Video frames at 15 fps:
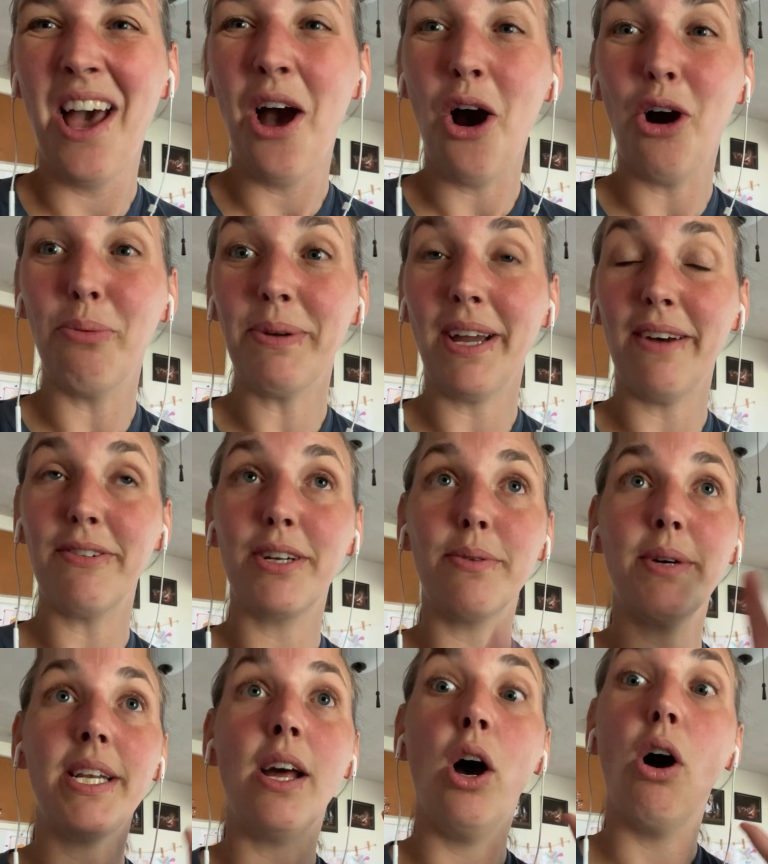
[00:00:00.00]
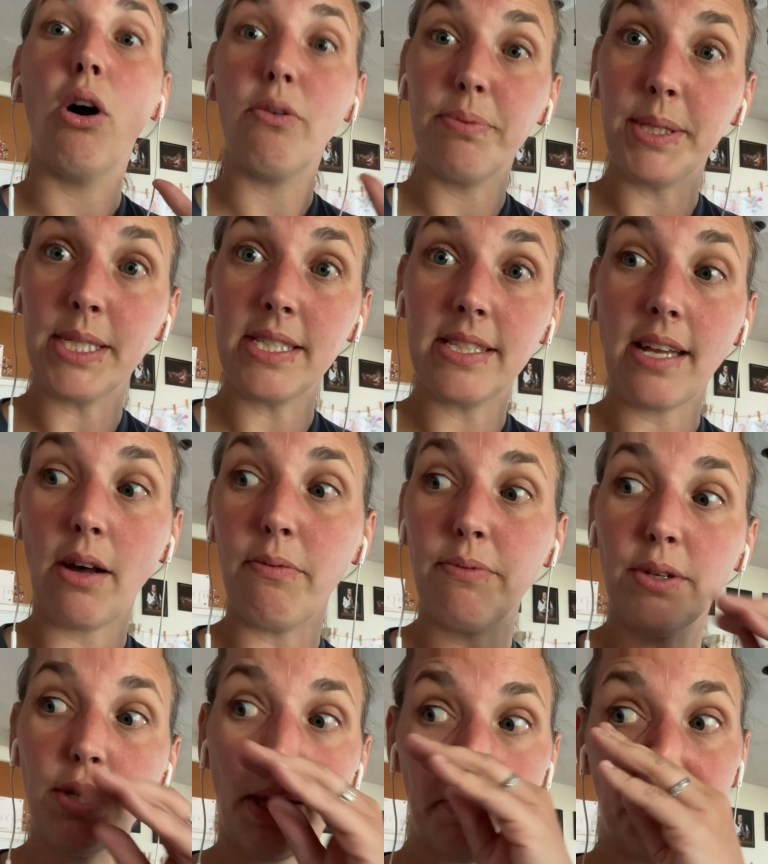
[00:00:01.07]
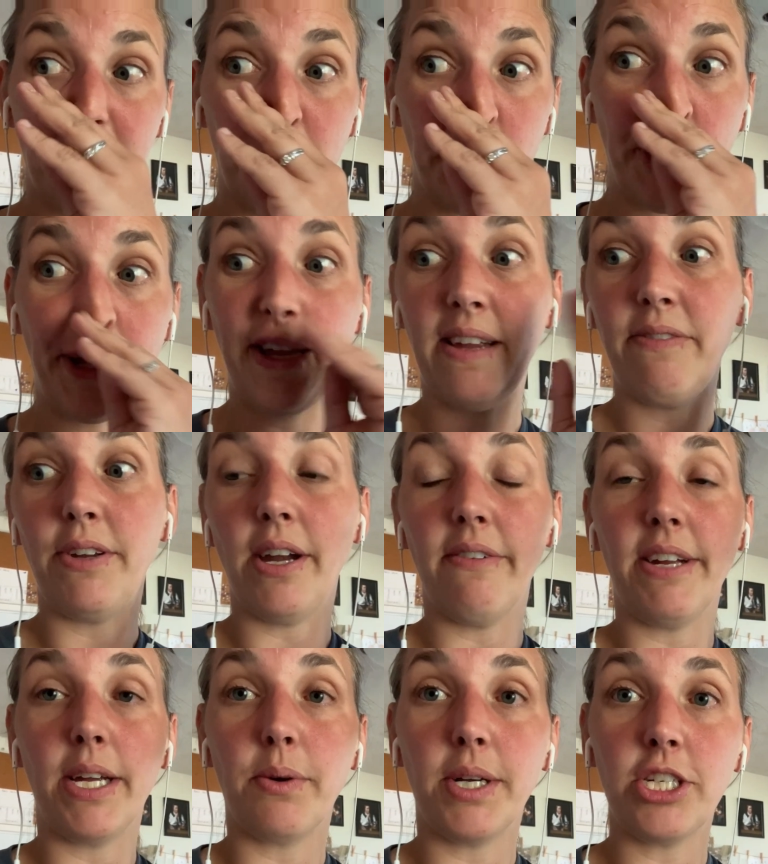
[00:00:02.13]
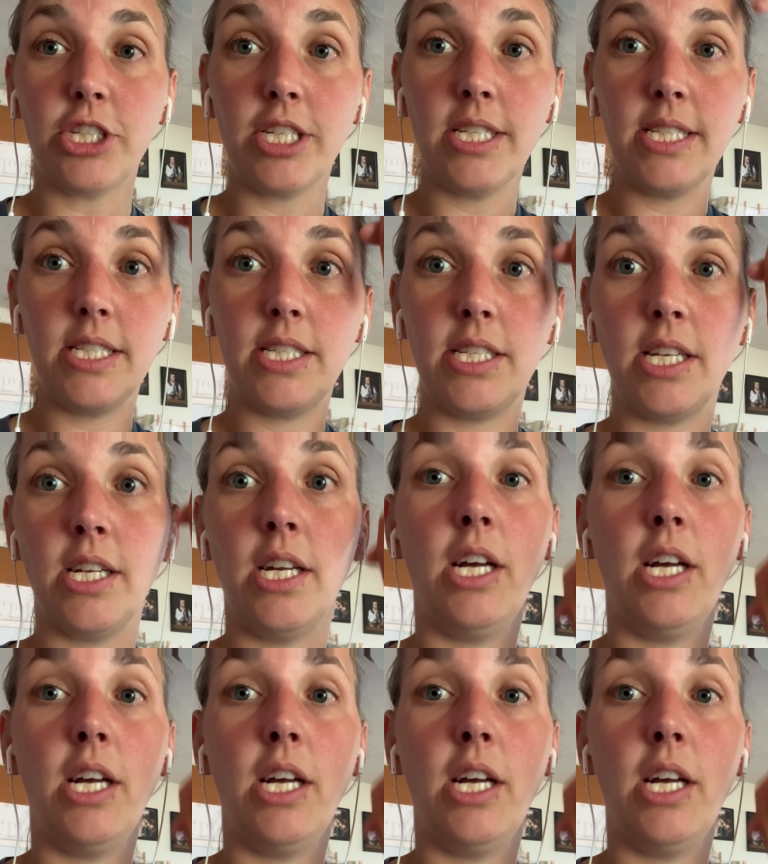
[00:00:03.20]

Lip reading: Hope you have a good one. Hope this is helpful. Let me know if you have any questions.